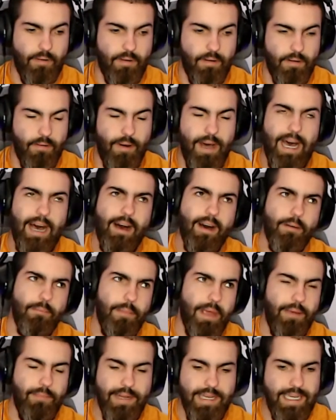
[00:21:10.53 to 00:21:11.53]
well,
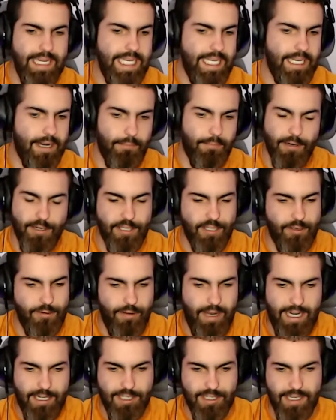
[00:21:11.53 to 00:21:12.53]
maybe need number 2,
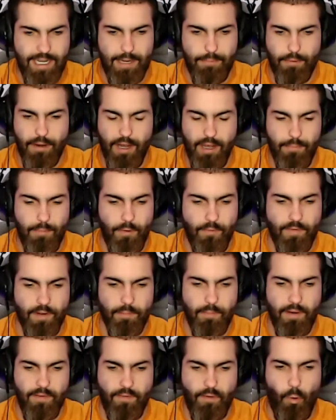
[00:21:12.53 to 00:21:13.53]
actually. I'd probably move it
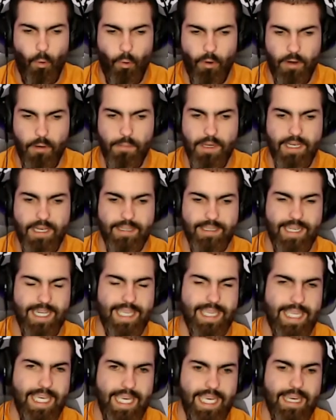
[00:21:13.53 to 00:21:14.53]
above corner because I
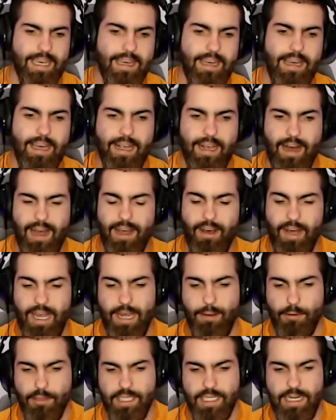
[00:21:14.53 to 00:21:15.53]
think Kyle
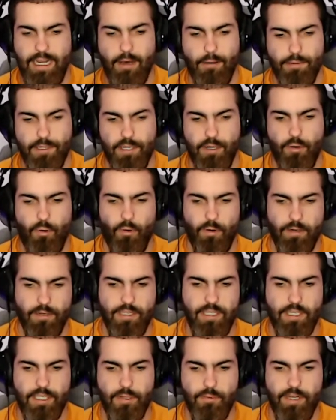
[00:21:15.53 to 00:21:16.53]
Hamilton helps your corner
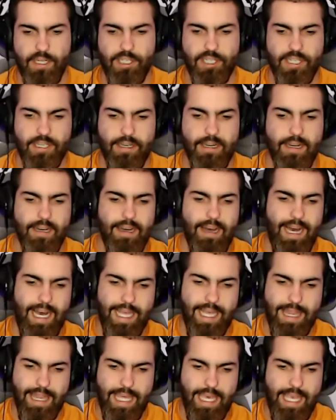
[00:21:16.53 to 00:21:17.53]
situation. I
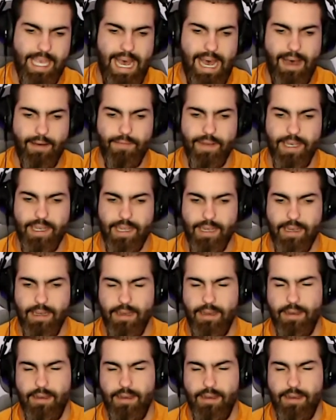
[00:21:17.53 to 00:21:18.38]
think having